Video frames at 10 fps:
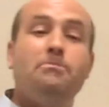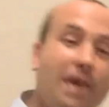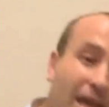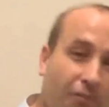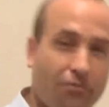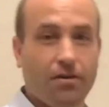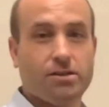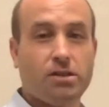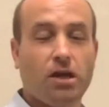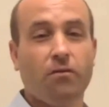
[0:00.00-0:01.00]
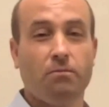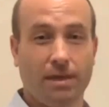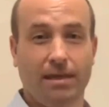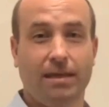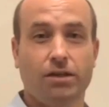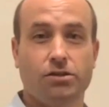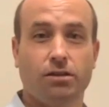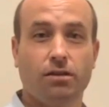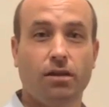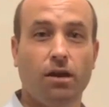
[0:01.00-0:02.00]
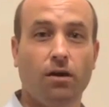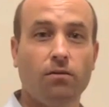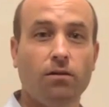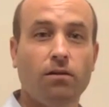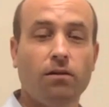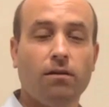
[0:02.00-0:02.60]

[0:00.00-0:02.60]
benefits of a big kitchen, you know?